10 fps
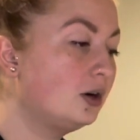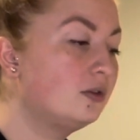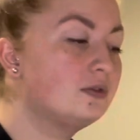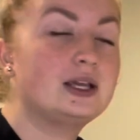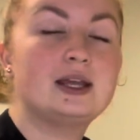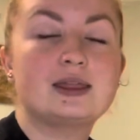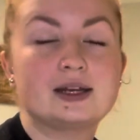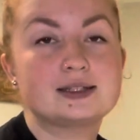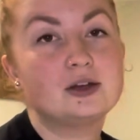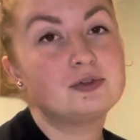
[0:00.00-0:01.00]
Hopefully that
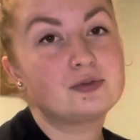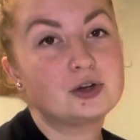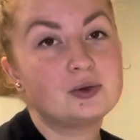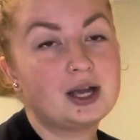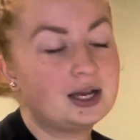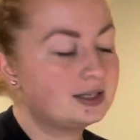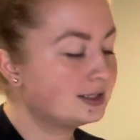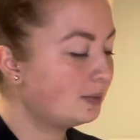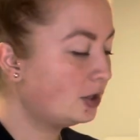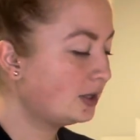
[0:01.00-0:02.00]
is helpful for you guys.
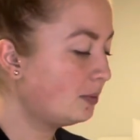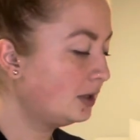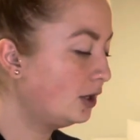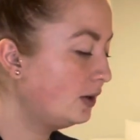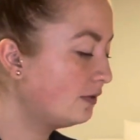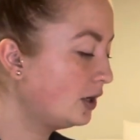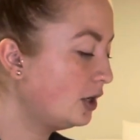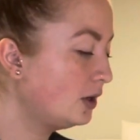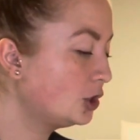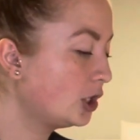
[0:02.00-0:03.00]
Let me know down below. If not,
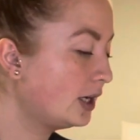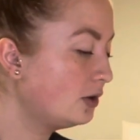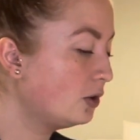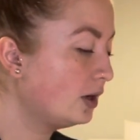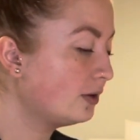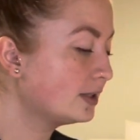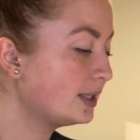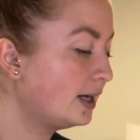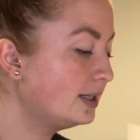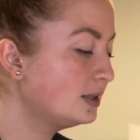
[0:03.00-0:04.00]
you can check out your other
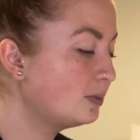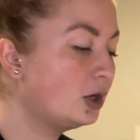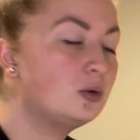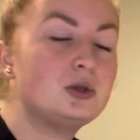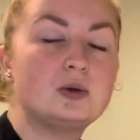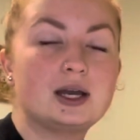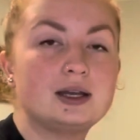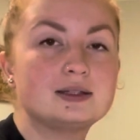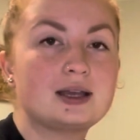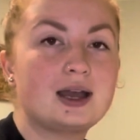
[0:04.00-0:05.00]
signs. But I hope you
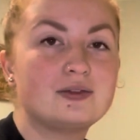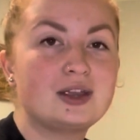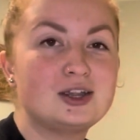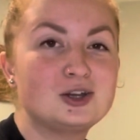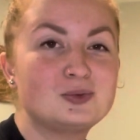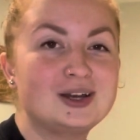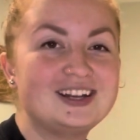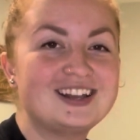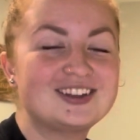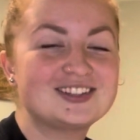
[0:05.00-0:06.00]
guys have a good one,
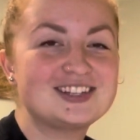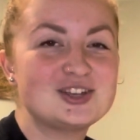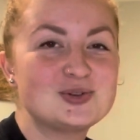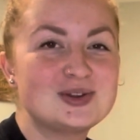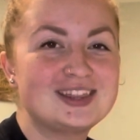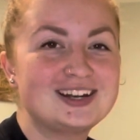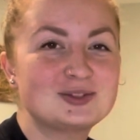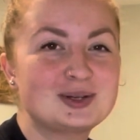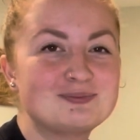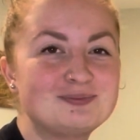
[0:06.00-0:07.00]
and I'll see you in the next
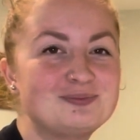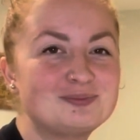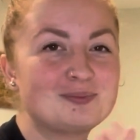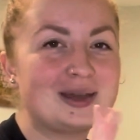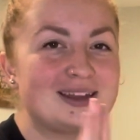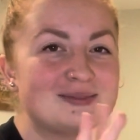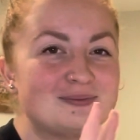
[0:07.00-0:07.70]
one. Bye.